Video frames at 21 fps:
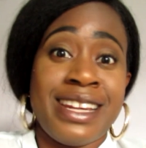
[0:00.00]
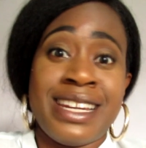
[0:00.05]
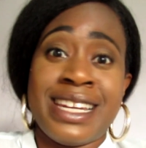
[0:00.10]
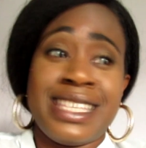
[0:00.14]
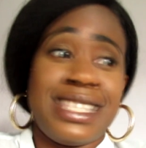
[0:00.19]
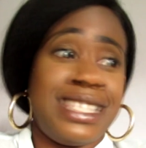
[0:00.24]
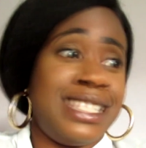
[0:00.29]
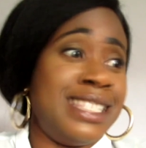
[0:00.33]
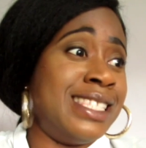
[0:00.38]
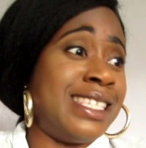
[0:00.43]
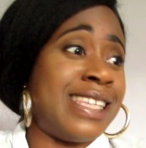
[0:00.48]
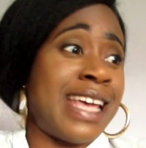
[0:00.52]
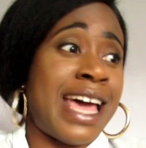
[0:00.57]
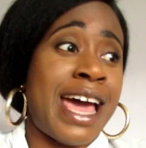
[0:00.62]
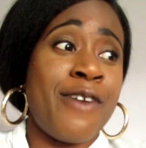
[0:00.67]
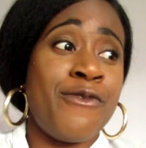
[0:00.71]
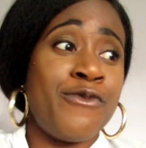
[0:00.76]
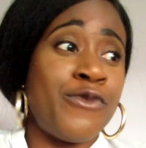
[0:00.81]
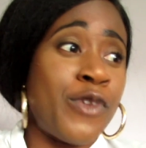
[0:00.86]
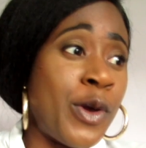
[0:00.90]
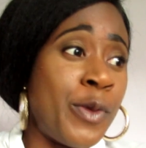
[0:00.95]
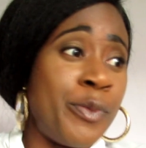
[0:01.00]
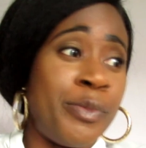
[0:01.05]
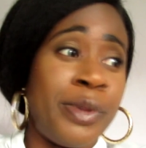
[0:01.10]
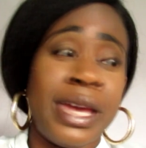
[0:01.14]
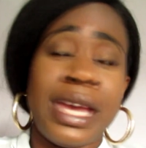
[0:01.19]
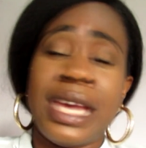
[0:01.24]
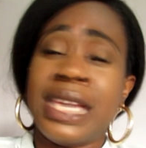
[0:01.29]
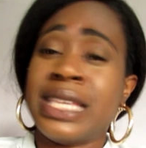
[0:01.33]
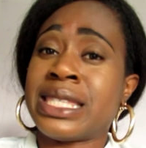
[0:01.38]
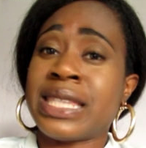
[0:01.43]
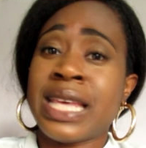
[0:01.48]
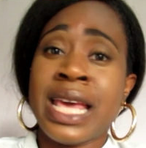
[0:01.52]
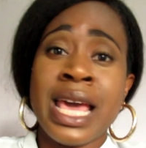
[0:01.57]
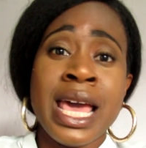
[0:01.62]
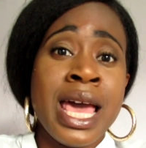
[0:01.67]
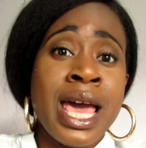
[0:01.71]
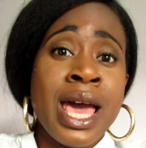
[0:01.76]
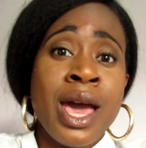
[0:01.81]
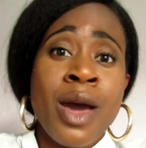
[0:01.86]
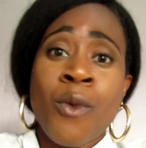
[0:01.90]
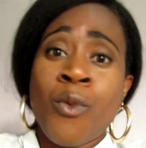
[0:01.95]
Listening to Afro beats,
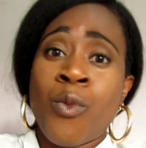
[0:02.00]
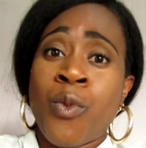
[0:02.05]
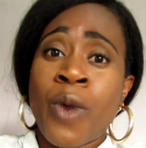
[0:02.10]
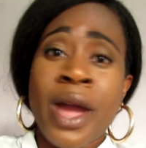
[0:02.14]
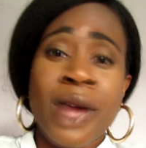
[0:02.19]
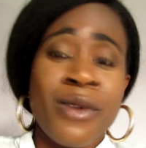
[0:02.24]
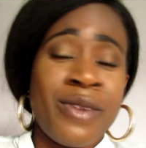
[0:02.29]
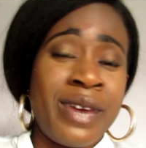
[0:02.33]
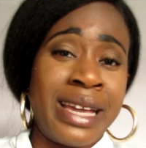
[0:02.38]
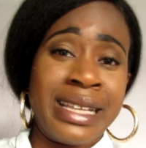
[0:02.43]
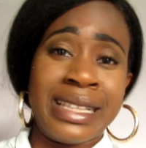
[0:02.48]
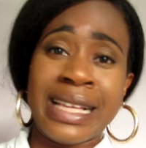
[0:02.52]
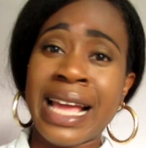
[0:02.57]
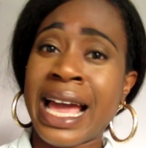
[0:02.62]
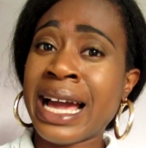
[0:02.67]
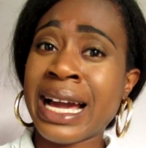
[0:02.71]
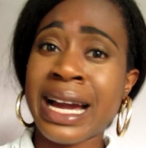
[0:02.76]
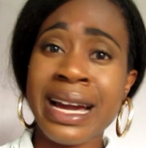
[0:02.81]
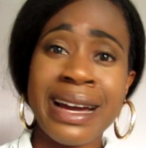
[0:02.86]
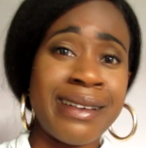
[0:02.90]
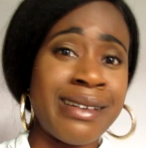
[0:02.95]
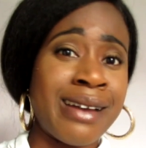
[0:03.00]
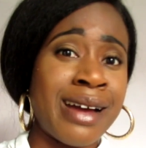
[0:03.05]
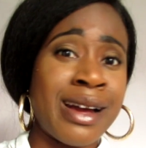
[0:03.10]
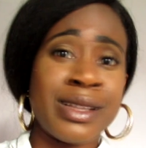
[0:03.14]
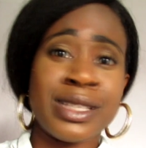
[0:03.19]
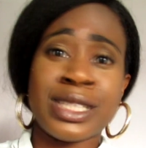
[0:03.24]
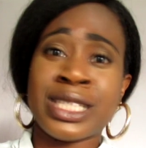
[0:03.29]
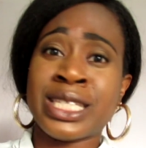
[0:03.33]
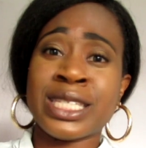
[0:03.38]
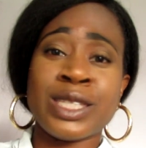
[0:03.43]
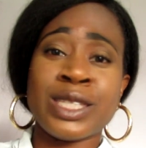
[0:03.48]
wearing Ankara?